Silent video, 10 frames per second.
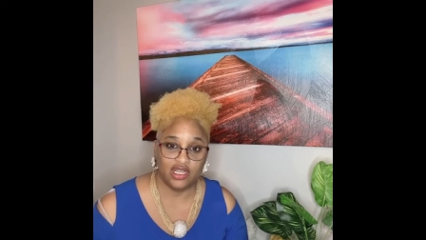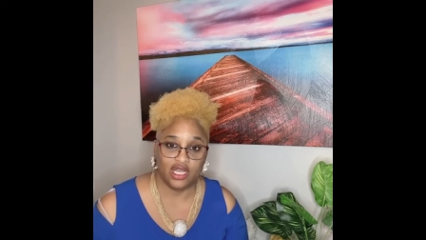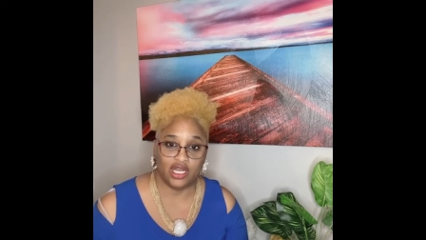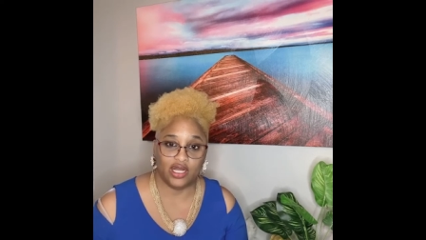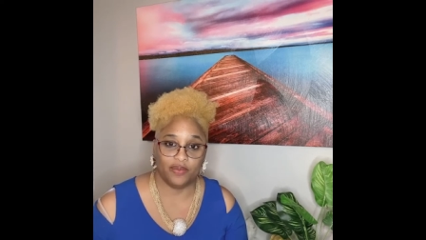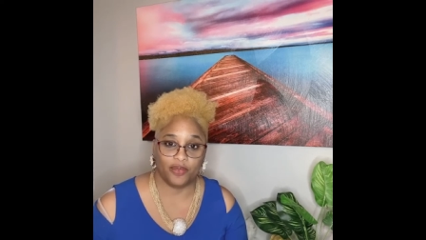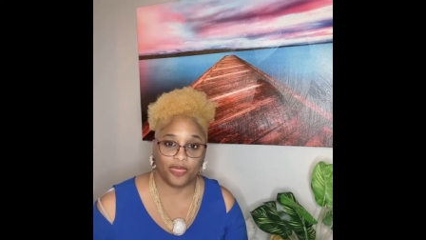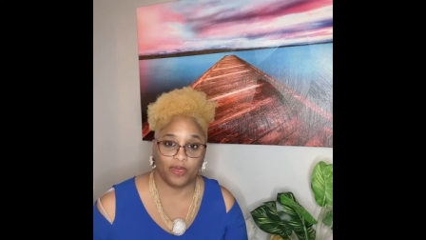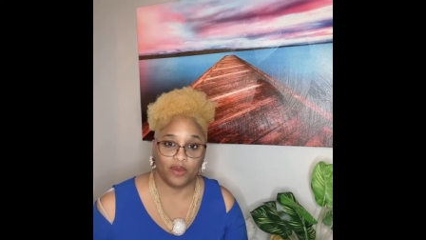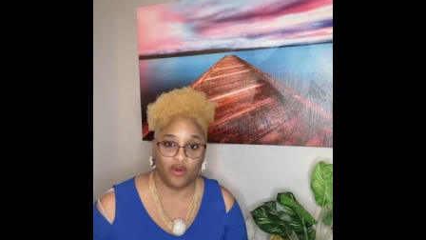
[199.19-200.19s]
Um,
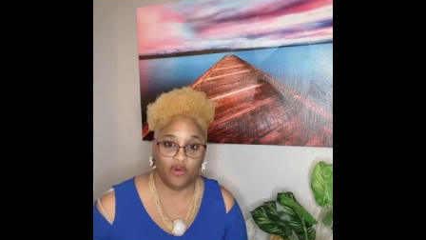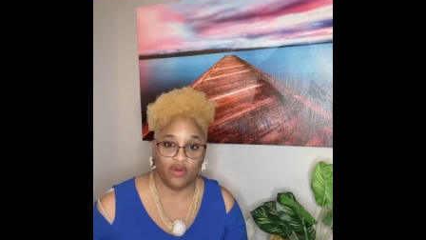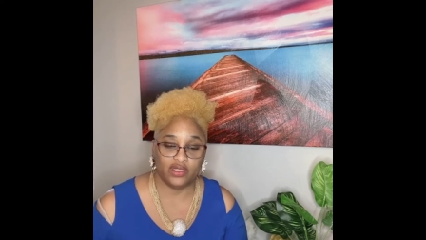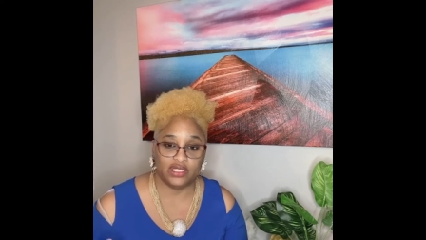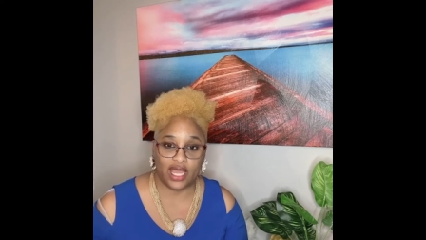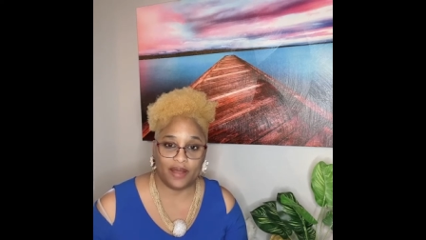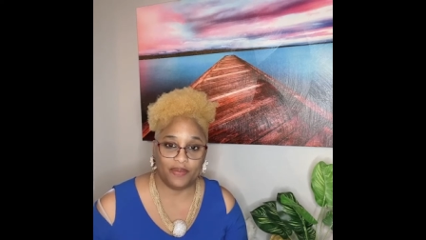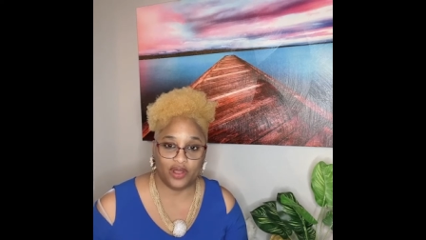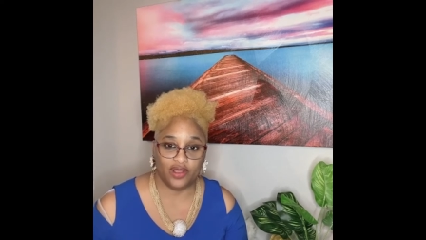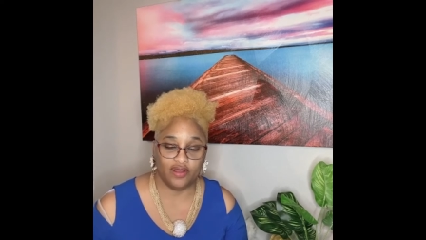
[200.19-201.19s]
on top
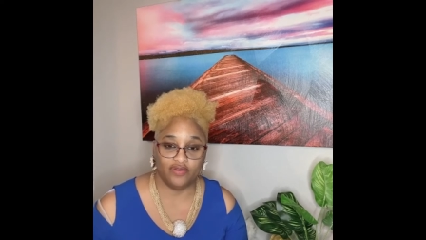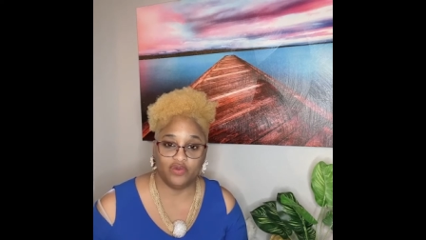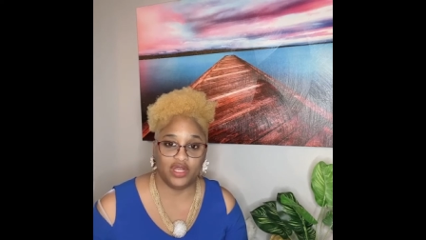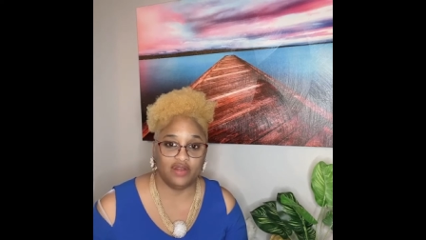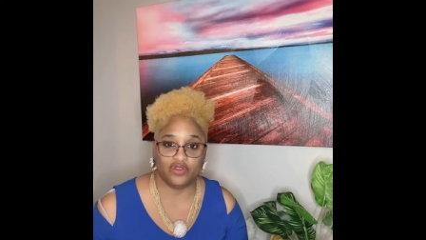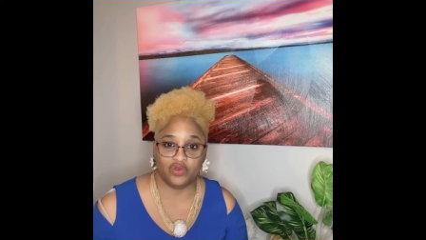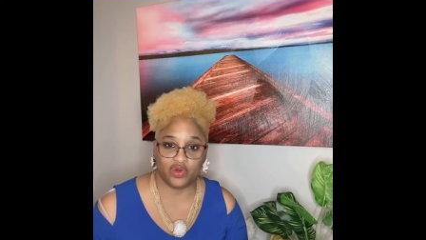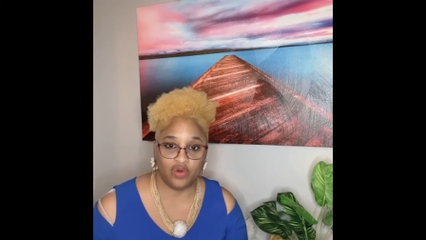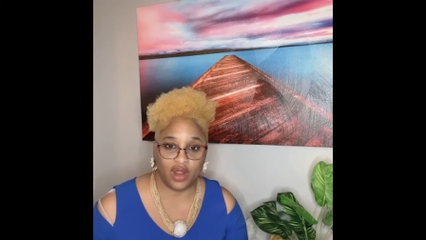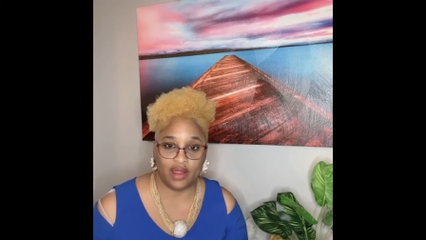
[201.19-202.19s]
of whatever the
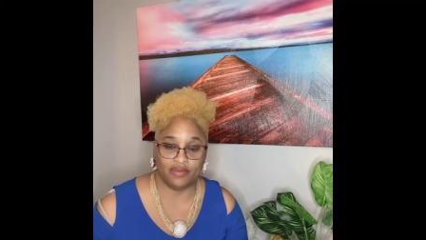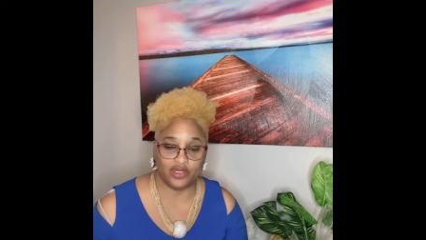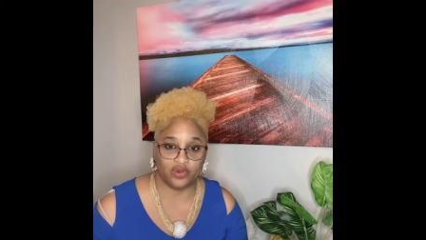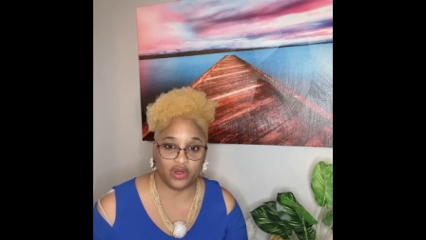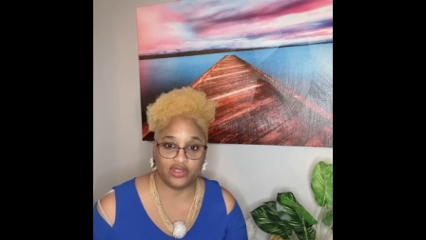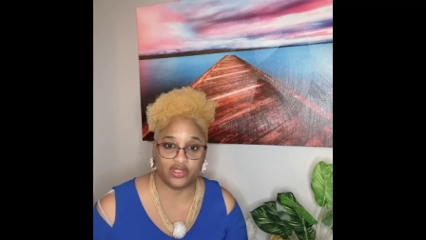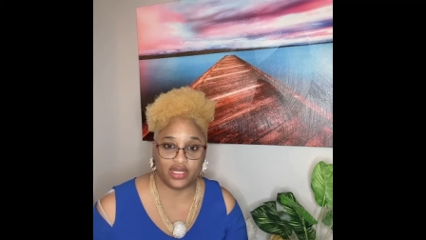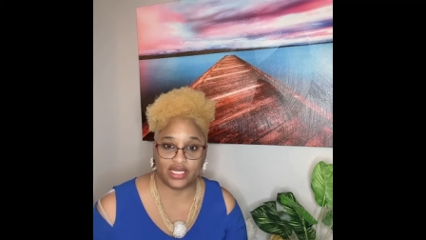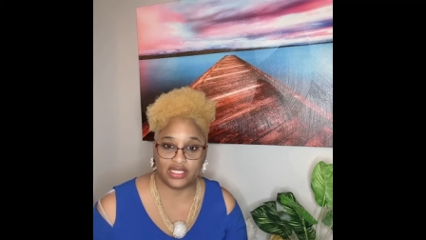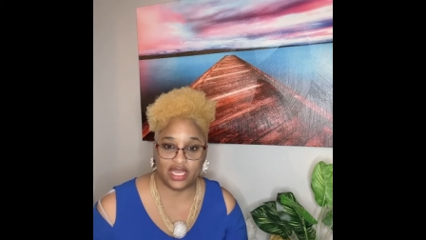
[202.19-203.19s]
requirements were. So,
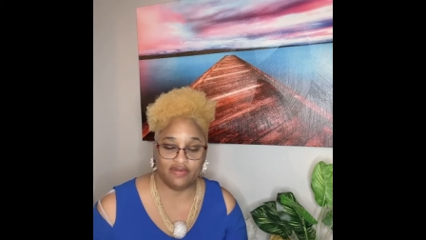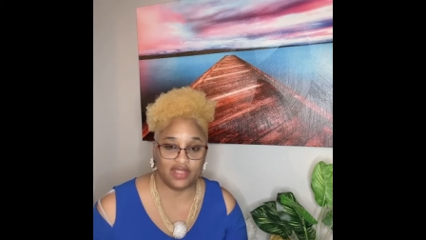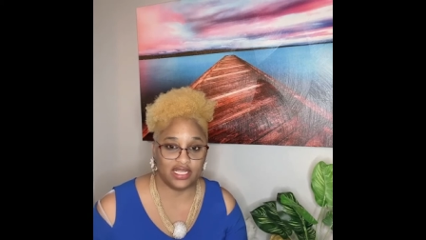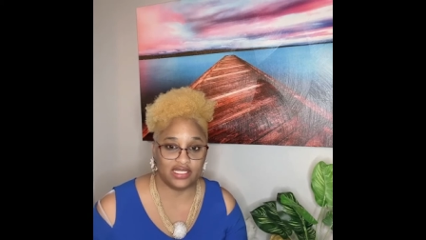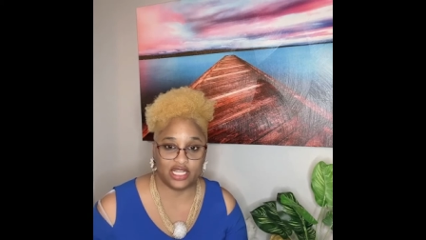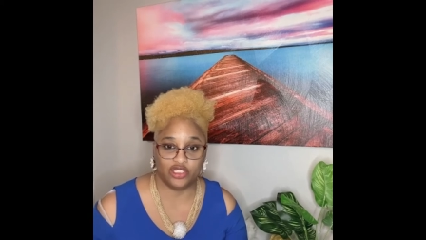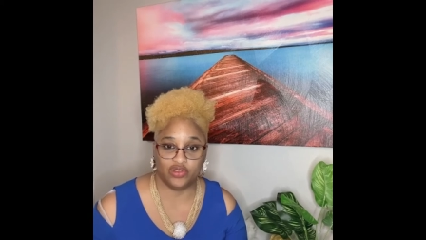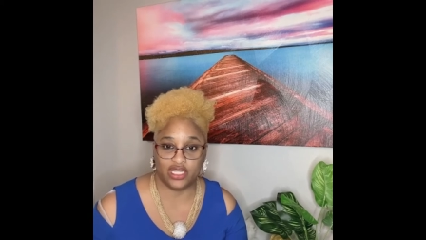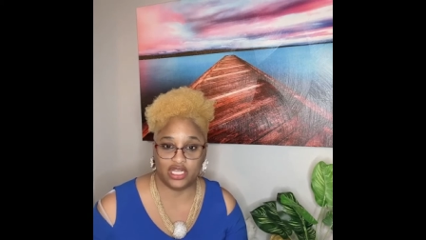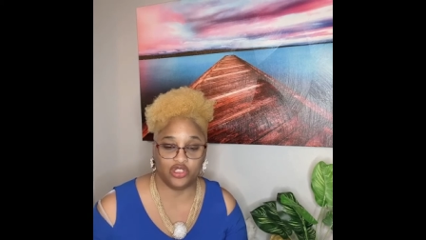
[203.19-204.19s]
like, say if they said you
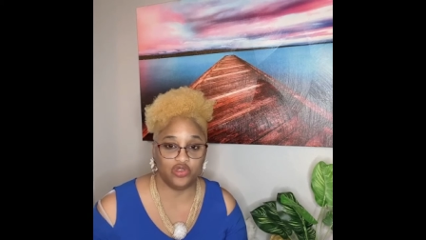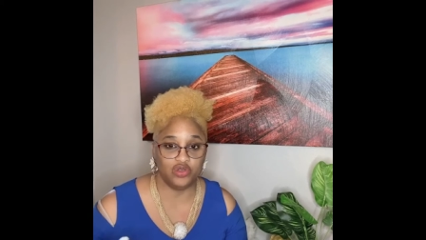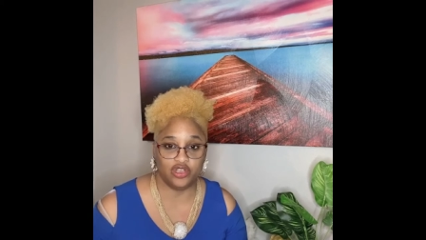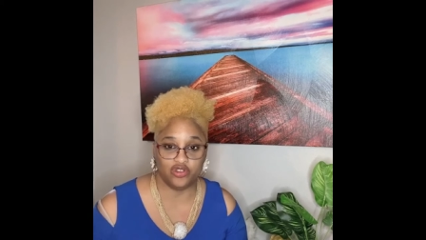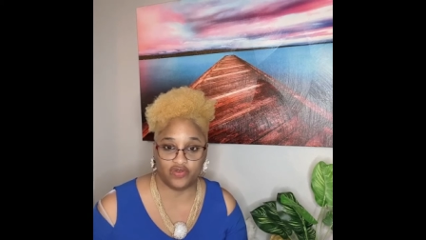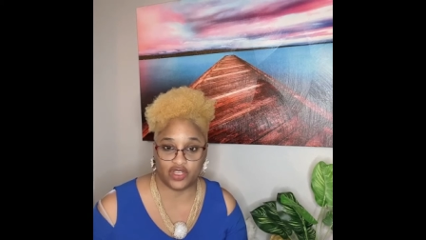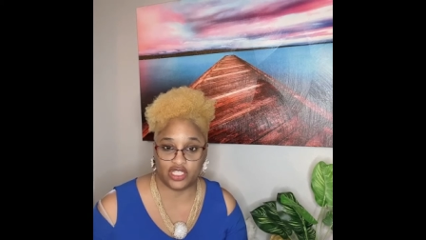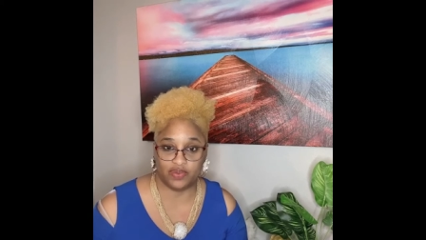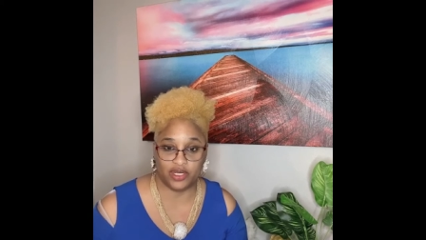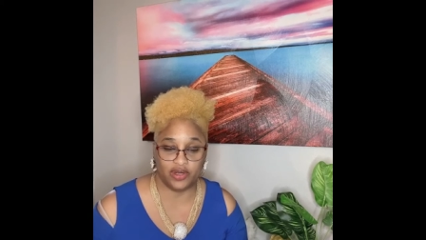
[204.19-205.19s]
needed two years of
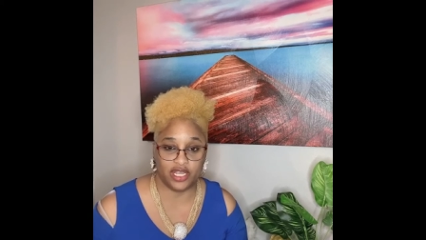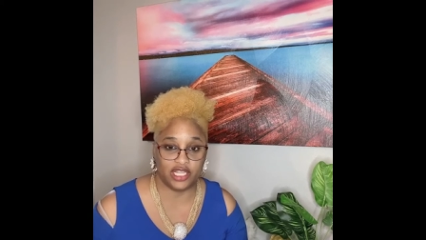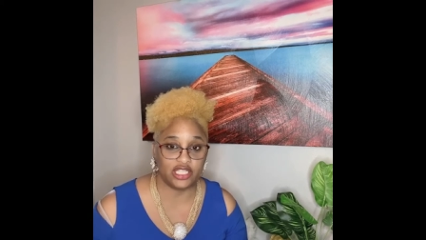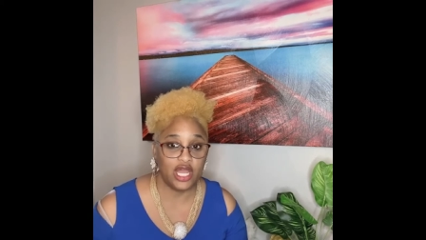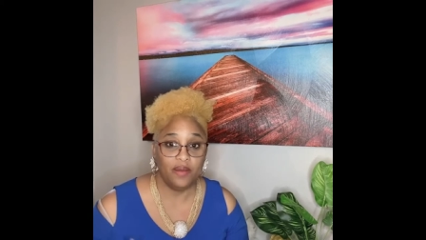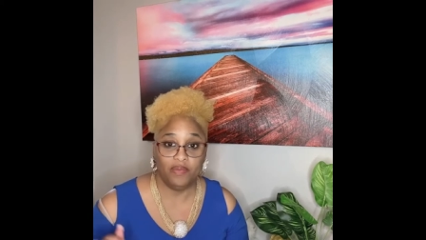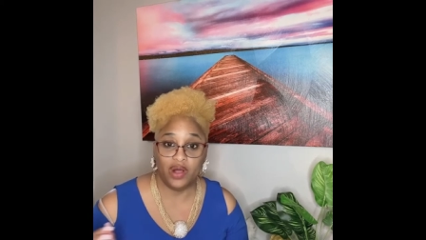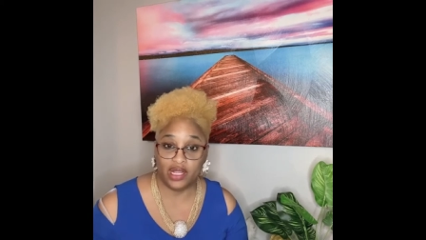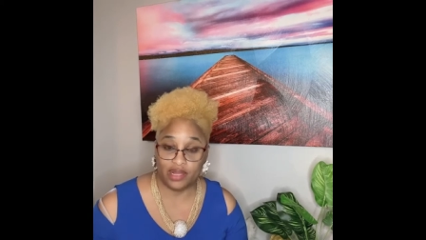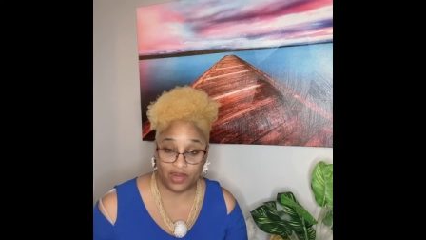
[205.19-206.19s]
experience
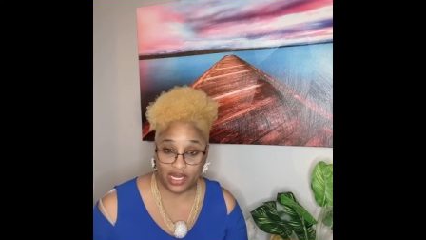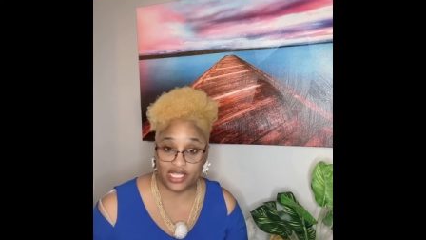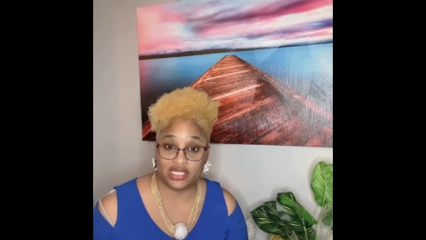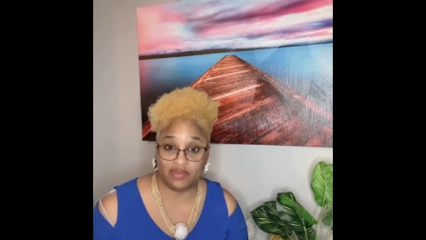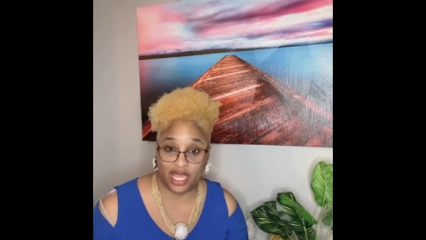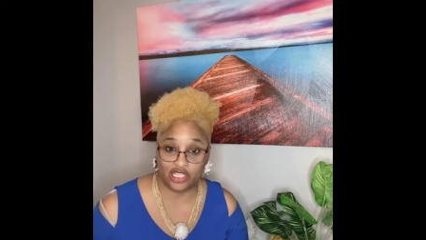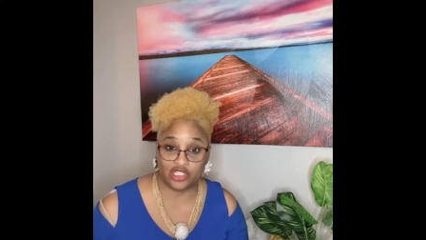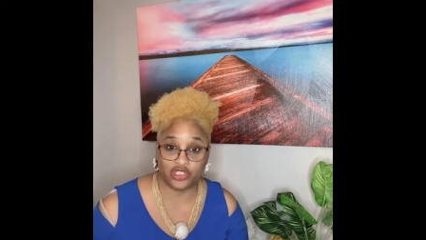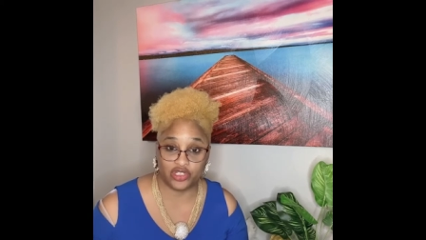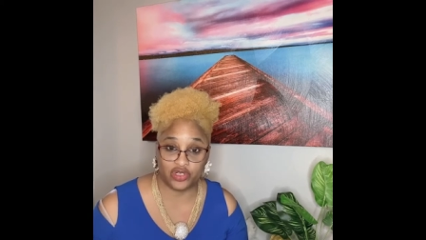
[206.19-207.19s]
plus a
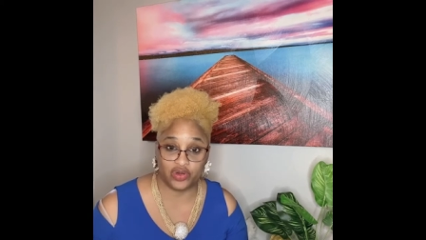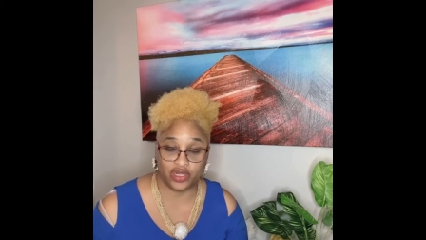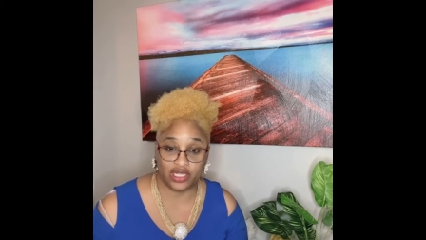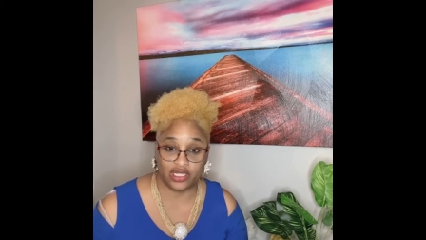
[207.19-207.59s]
bachelor's degree,